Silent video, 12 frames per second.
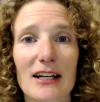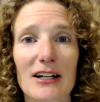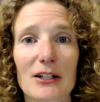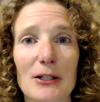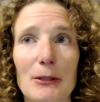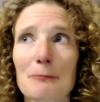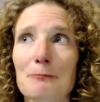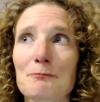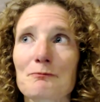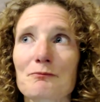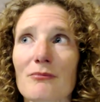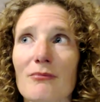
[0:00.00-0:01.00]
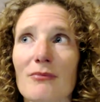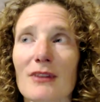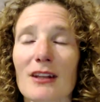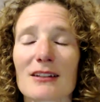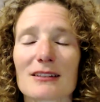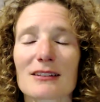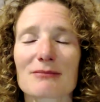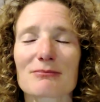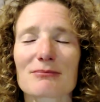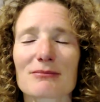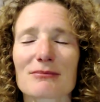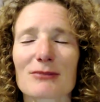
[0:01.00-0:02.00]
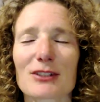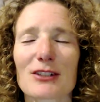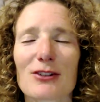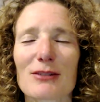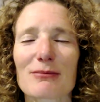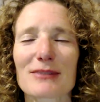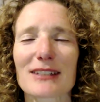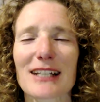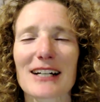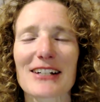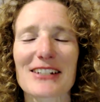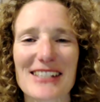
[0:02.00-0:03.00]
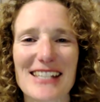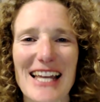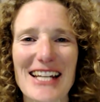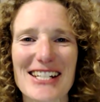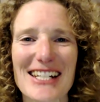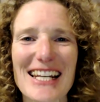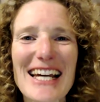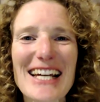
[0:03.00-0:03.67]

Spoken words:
what do you call them? Younger stage.